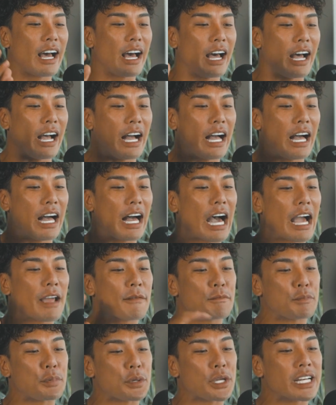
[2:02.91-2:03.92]

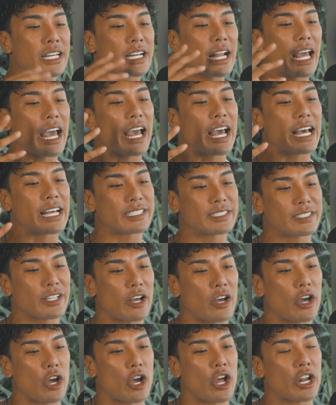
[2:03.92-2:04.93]
I've been as
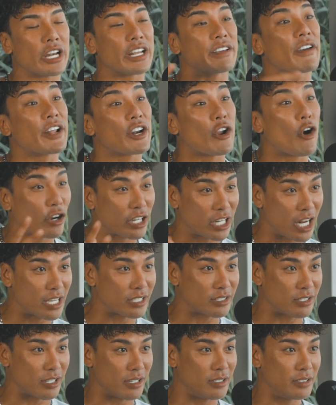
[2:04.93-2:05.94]
an event
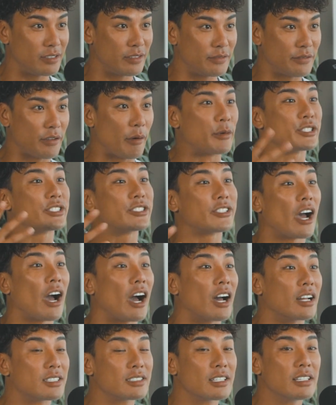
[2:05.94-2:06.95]
organizer from the
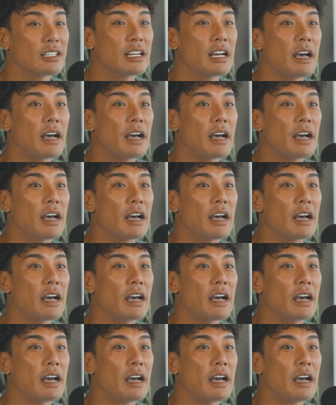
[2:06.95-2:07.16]
start.